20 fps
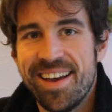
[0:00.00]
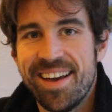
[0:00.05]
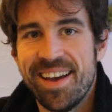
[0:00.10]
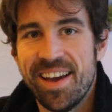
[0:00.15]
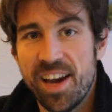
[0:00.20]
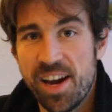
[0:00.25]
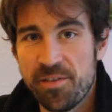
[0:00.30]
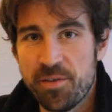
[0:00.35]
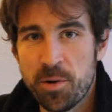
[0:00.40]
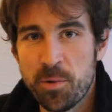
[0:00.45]

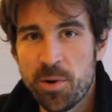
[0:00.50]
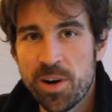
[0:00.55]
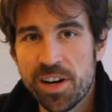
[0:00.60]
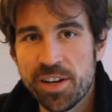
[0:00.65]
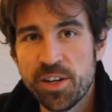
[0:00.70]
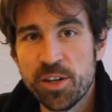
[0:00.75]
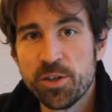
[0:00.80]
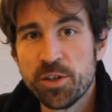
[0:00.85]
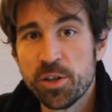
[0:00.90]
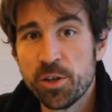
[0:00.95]
Hey everyone on
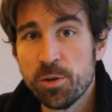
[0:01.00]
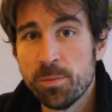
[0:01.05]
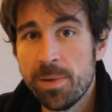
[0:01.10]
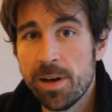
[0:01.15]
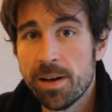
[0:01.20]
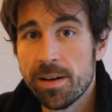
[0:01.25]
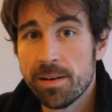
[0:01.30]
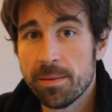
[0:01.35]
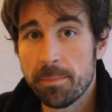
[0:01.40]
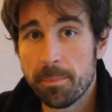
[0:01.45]
YouTube,
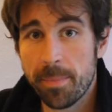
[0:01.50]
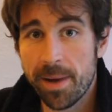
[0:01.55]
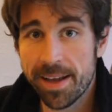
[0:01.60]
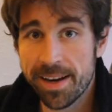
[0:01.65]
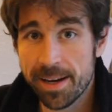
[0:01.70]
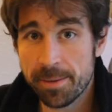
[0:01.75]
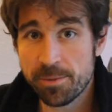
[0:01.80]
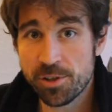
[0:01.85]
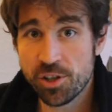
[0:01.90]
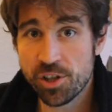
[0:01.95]
my
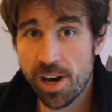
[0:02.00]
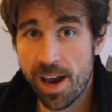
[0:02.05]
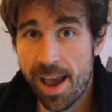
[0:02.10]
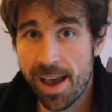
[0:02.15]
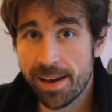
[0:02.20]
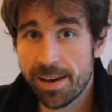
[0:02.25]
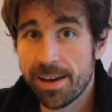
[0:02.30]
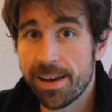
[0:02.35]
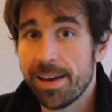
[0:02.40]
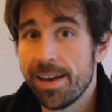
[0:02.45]
name's
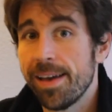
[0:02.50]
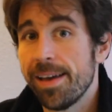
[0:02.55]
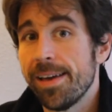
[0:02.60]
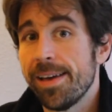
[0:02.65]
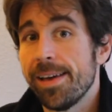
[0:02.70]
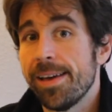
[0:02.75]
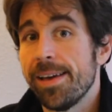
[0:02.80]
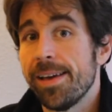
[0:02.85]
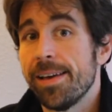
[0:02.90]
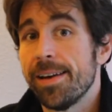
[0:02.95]
Jack
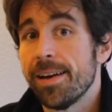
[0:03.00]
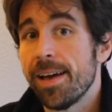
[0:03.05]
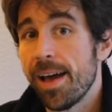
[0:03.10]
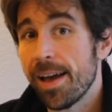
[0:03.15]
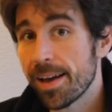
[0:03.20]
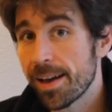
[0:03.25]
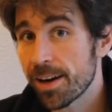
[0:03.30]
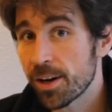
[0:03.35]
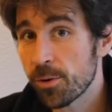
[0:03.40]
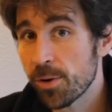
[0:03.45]
and I
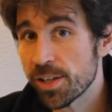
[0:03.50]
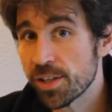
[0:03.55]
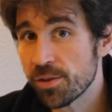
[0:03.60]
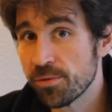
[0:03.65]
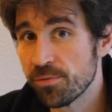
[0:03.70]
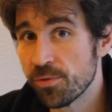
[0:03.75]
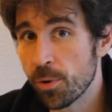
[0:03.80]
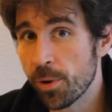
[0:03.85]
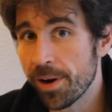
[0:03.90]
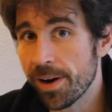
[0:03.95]
got a
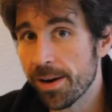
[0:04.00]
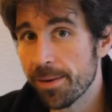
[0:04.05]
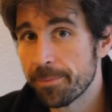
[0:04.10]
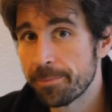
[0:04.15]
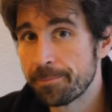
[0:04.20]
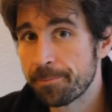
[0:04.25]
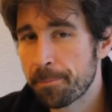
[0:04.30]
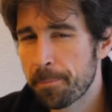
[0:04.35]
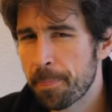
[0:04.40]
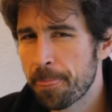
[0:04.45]
question for you.
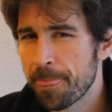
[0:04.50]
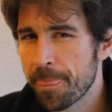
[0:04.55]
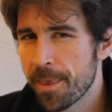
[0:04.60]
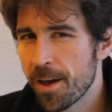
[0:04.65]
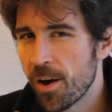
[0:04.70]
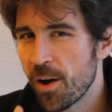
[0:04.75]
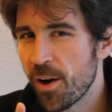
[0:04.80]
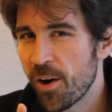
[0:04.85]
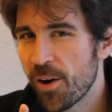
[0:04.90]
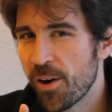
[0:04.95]

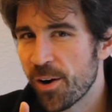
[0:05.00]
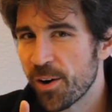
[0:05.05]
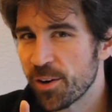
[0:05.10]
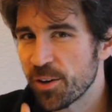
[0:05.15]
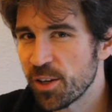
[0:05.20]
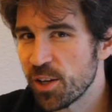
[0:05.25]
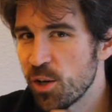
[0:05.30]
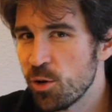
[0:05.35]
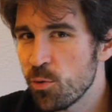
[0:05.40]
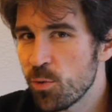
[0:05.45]
Are
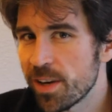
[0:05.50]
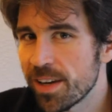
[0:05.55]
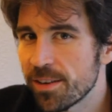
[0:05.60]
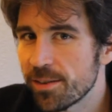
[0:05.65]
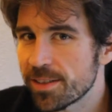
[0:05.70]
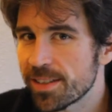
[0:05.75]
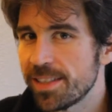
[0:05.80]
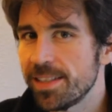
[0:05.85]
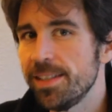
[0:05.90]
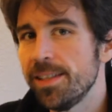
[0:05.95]
you
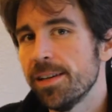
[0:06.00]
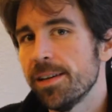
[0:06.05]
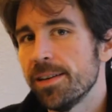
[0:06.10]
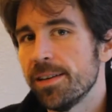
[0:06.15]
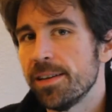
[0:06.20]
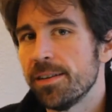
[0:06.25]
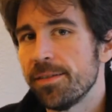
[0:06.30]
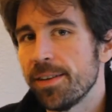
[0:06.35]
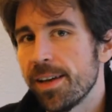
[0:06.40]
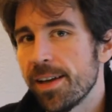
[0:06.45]
guilty
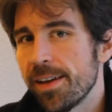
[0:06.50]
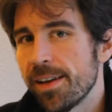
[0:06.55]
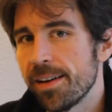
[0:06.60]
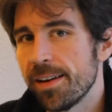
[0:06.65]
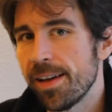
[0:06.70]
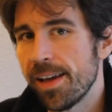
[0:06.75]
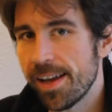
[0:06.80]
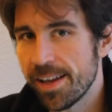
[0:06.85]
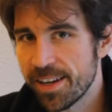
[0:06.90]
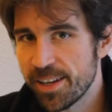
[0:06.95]
of an
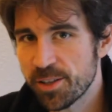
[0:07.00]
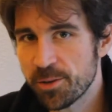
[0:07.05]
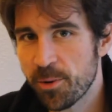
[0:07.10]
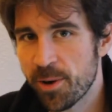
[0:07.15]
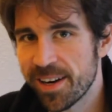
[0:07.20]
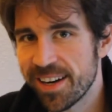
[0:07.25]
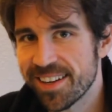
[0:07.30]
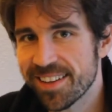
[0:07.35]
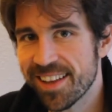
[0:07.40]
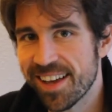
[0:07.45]

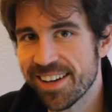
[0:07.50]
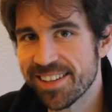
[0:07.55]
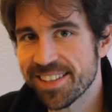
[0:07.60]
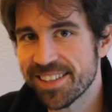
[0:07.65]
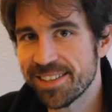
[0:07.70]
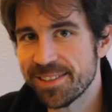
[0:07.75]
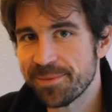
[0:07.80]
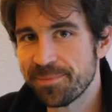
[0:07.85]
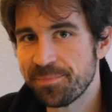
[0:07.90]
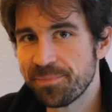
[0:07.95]
80-20
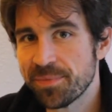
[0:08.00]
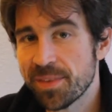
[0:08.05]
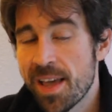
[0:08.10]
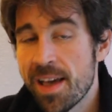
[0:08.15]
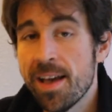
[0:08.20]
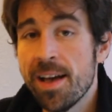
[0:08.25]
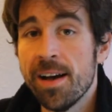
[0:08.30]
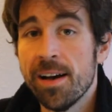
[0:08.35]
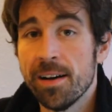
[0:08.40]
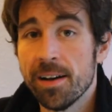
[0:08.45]
closet?
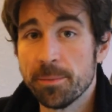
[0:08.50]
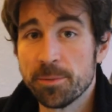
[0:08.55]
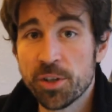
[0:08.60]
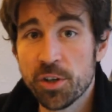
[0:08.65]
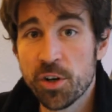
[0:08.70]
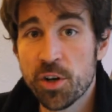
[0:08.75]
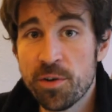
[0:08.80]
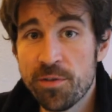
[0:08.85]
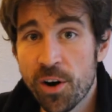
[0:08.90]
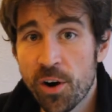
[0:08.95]
I'm
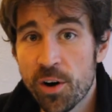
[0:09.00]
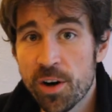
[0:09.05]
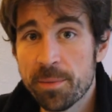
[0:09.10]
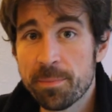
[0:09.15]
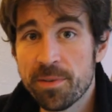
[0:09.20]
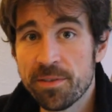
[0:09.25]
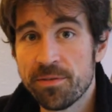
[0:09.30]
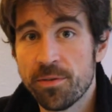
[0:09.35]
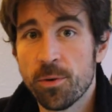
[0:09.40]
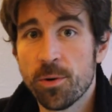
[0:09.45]
sure you've heard it
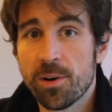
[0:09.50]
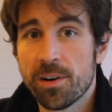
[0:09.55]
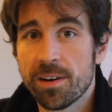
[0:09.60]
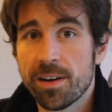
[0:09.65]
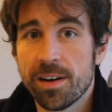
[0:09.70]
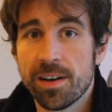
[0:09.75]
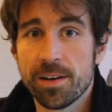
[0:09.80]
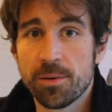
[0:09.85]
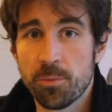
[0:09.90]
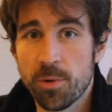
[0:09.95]
before
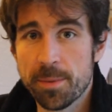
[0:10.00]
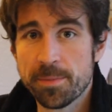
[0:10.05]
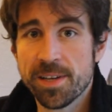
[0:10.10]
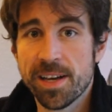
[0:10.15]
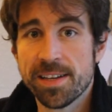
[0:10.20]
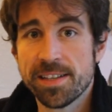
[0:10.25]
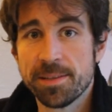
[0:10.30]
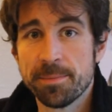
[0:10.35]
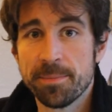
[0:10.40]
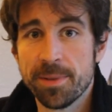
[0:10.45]
on
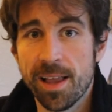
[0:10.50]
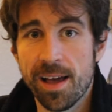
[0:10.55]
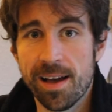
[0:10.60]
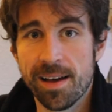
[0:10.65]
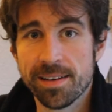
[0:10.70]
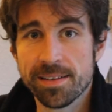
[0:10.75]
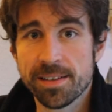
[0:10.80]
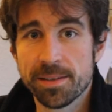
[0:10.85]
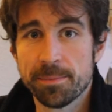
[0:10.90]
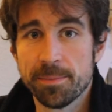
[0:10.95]
websites and
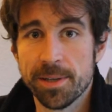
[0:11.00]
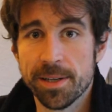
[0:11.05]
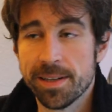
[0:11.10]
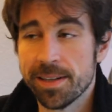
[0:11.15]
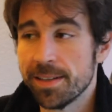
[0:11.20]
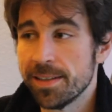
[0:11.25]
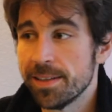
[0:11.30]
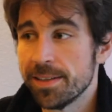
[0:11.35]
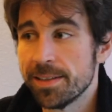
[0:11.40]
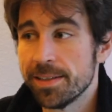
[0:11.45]
blogs, but
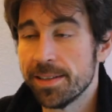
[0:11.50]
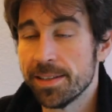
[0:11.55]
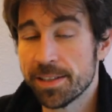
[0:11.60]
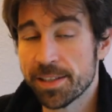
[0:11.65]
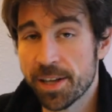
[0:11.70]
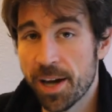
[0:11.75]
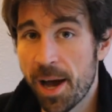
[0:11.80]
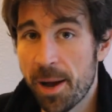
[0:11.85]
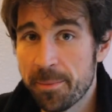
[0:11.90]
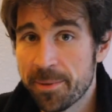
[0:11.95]
it's
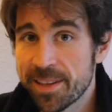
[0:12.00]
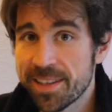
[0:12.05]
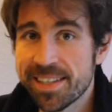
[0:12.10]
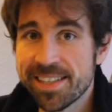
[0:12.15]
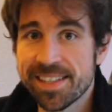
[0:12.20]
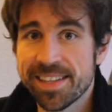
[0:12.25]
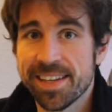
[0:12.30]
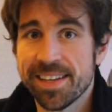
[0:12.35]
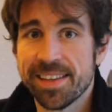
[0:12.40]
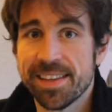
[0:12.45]
commonly
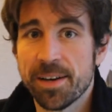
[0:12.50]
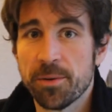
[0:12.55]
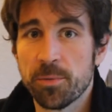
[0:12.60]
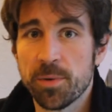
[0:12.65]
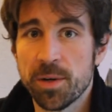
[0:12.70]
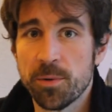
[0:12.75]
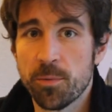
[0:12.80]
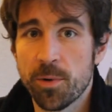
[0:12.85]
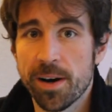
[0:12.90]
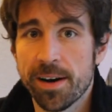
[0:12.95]
said that
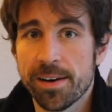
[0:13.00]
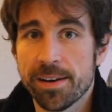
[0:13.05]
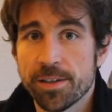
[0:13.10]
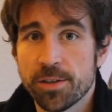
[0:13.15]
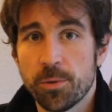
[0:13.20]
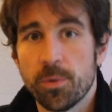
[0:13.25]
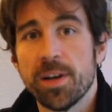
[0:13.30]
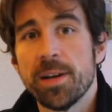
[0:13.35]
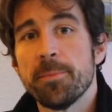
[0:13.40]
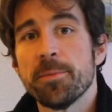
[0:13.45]
we wear
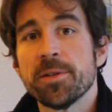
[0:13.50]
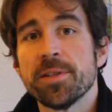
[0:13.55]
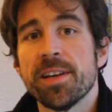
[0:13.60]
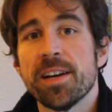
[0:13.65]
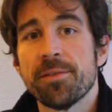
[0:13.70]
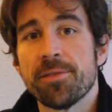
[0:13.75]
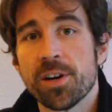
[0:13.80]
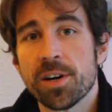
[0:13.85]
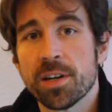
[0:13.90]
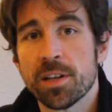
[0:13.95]
20%
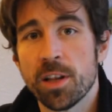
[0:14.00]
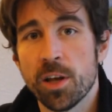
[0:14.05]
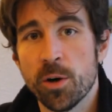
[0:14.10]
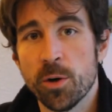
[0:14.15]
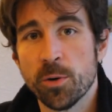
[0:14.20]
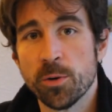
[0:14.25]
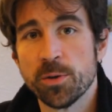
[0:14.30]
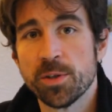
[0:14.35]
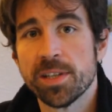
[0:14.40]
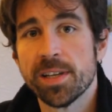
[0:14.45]
of our clothes